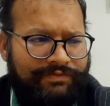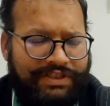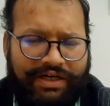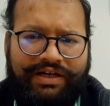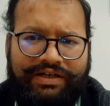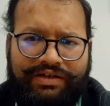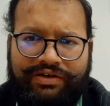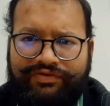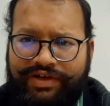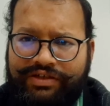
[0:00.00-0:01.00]
tired
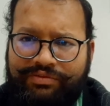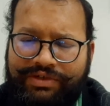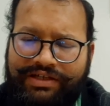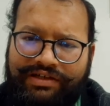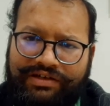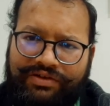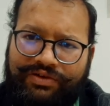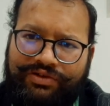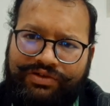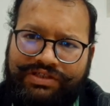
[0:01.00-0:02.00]
of vacuum cleaner and
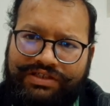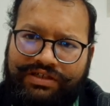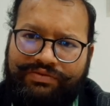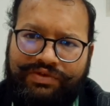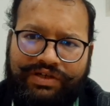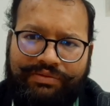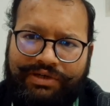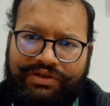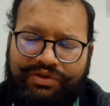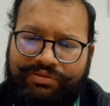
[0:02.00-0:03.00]
all those stuff, you can
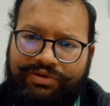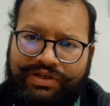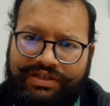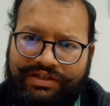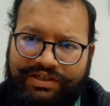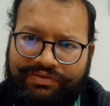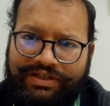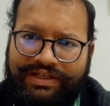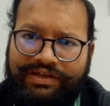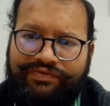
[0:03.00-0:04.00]
buy a robot and it will
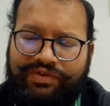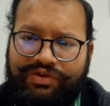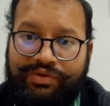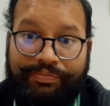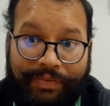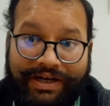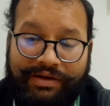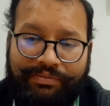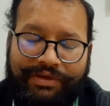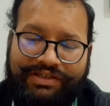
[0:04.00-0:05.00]
clean for you,
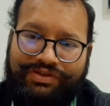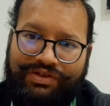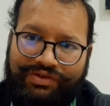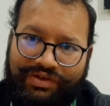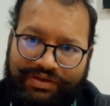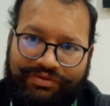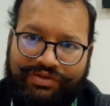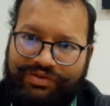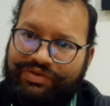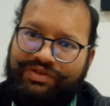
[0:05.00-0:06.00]
but make sure you have to
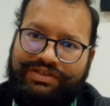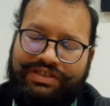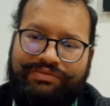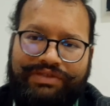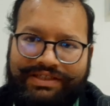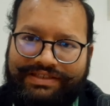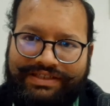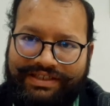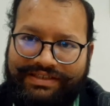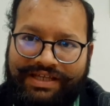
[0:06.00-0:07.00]
do yourself these
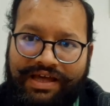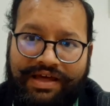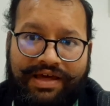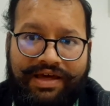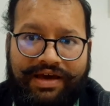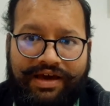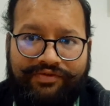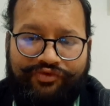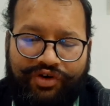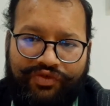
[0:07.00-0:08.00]
things.
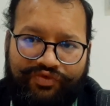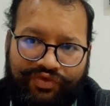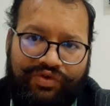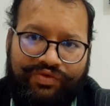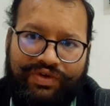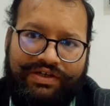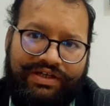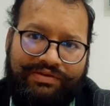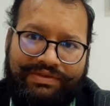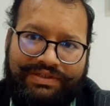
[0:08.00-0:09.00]
And for food, what
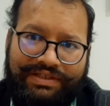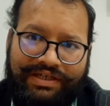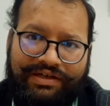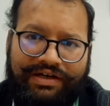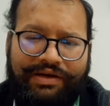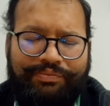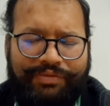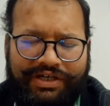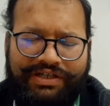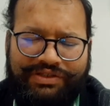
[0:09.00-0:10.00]
I will say, I'm
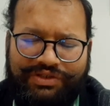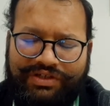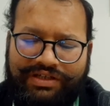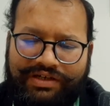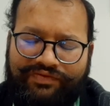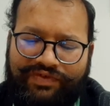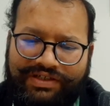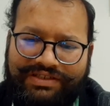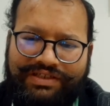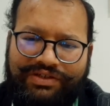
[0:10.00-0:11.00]
pretty sure that
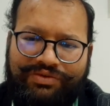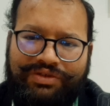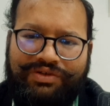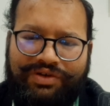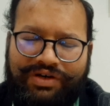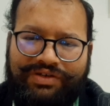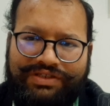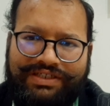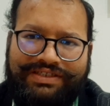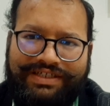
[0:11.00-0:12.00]
first day you will go
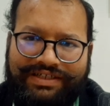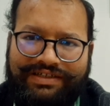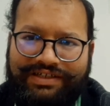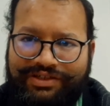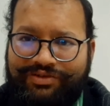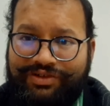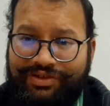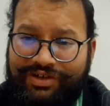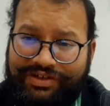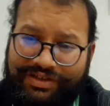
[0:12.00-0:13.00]
outside, second day you will
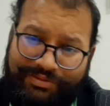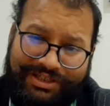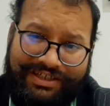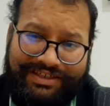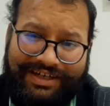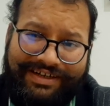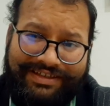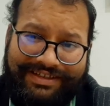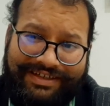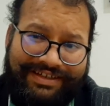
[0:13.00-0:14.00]
go outside, but the
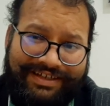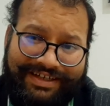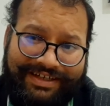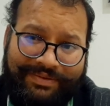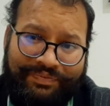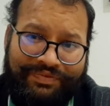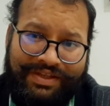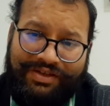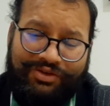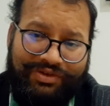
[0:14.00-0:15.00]
third day
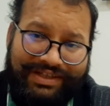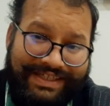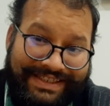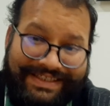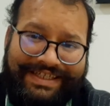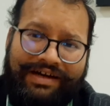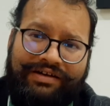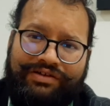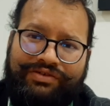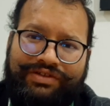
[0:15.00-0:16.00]
you will
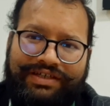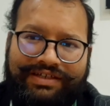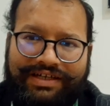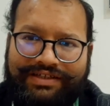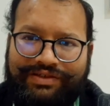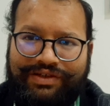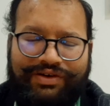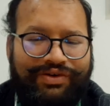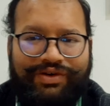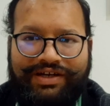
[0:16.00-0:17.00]
start to think actually,
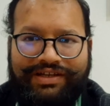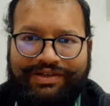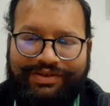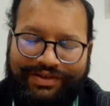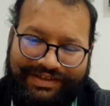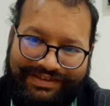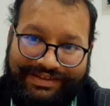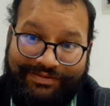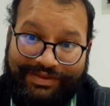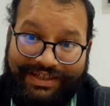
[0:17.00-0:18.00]
oh, I need to learn
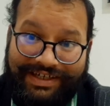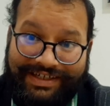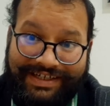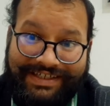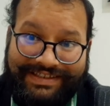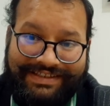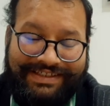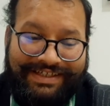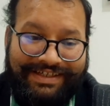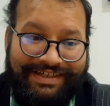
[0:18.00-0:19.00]
something at least
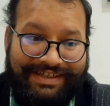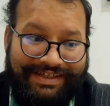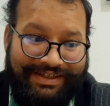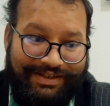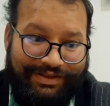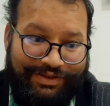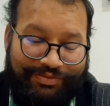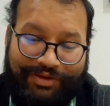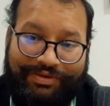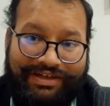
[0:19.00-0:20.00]
to
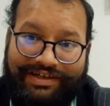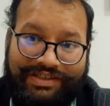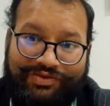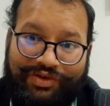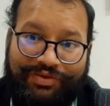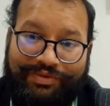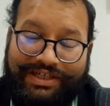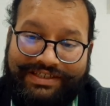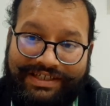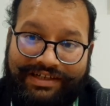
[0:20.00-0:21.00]
prepare lunch for
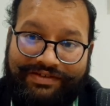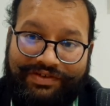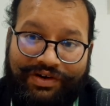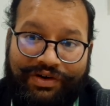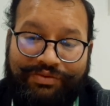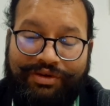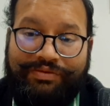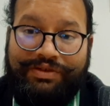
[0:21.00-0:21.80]
myself, or maybe